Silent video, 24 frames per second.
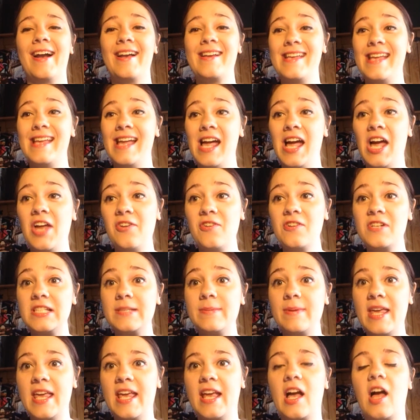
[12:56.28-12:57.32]
cannot
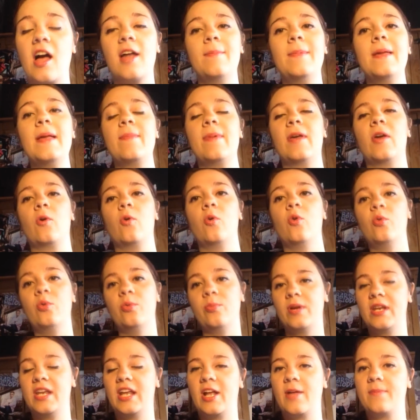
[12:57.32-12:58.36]
speak. I'd be a bit awkward
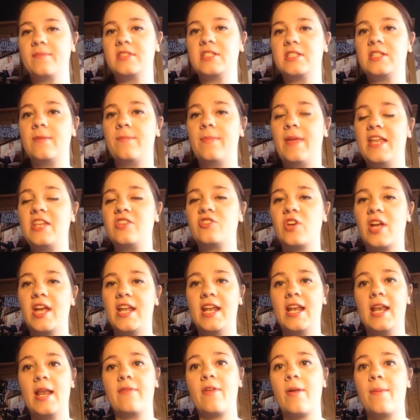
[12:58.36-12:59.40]
when it comes to pin
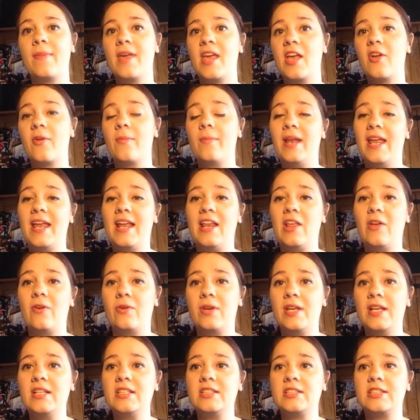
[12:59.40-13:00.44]
trading if I'm being completely
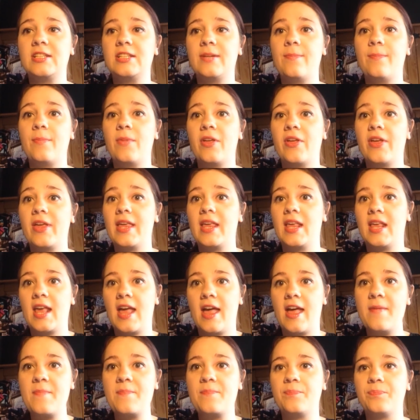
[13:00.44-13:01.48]
honest, but
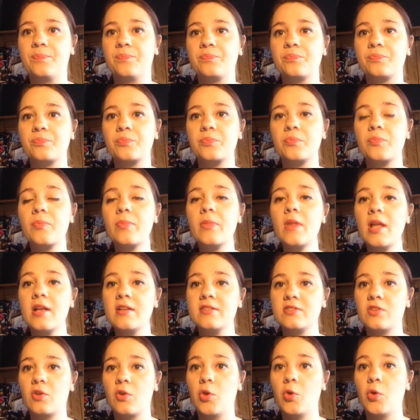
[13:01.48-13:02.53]
yeah.
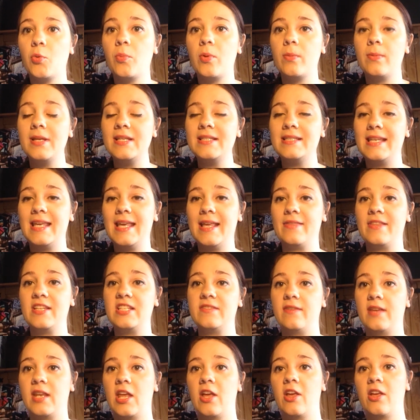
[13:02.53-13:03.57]
So you're probably seeing
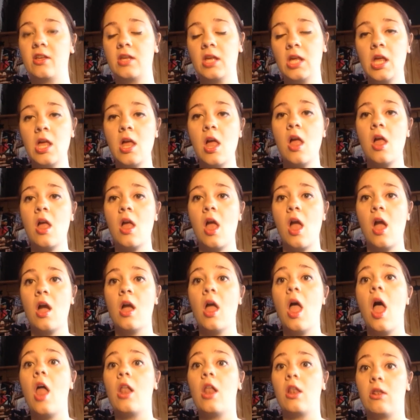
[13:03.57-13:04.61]
this video
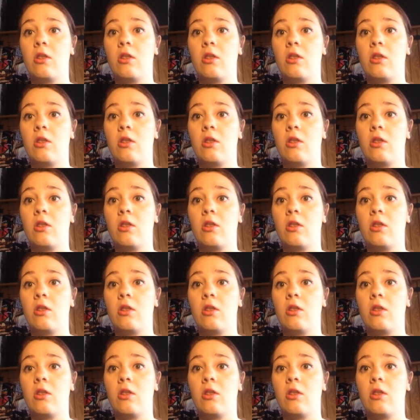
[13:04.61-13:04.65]
a